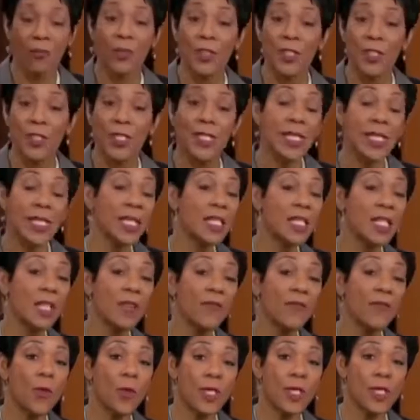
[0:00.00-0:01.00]
For
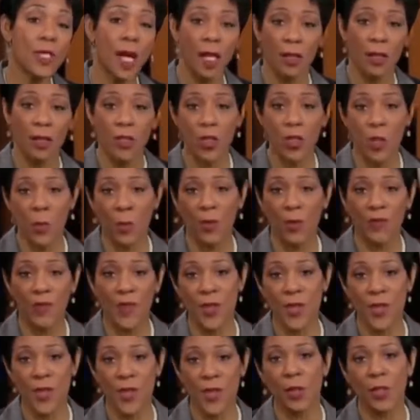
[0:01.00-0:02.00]
$64, a
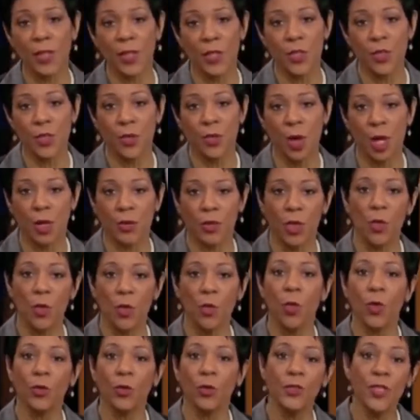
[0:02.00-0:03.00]
professional instructor will